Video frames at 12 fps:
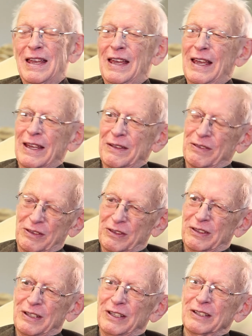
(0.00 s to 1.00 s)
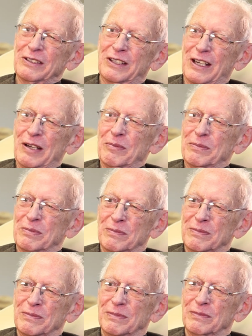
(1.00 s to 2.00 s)
and in came
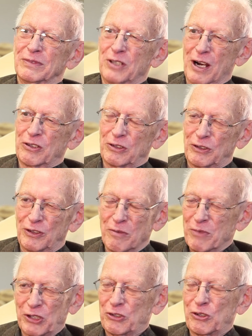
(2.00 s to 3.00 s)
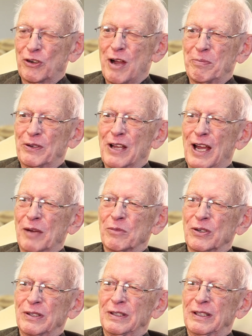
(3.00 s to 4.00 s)
Dr. or Mr.
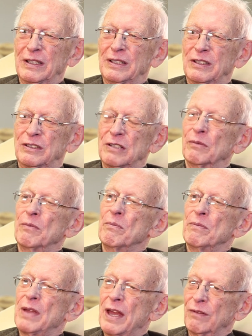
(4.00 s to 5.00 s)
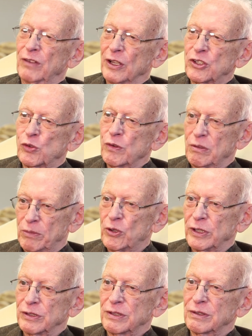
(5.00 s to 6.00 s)
Oppenheimer to have lunch with the
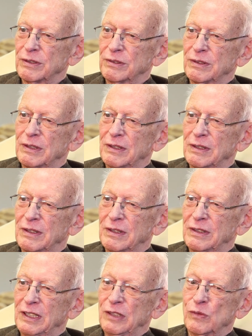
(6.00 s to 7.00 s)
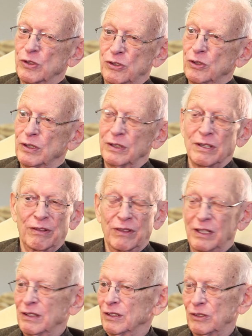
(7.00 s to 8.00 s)
boys he was doing a
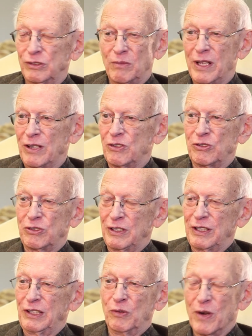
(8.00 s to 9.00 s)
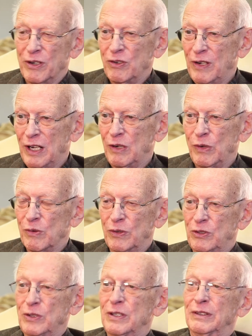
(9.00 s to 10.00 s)
thing a good manager did. He wanted to know how we were
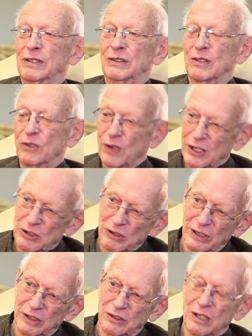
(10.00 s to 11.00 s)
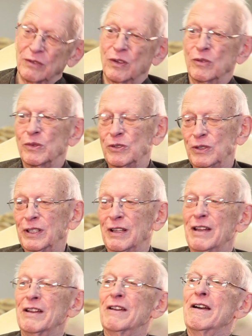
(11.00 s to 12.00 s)
doing and congratulate us on what we're doing.
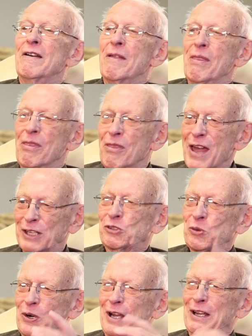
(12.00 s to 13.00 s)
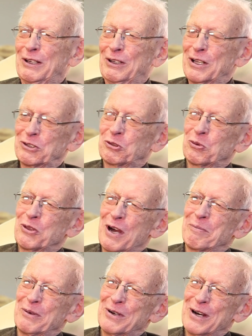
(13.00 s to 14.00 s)
That's where I had lunch with
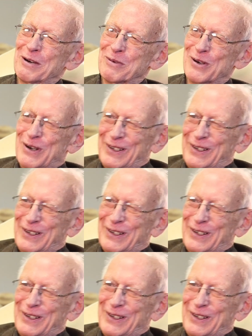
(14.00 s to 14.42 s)
Oppenheimer.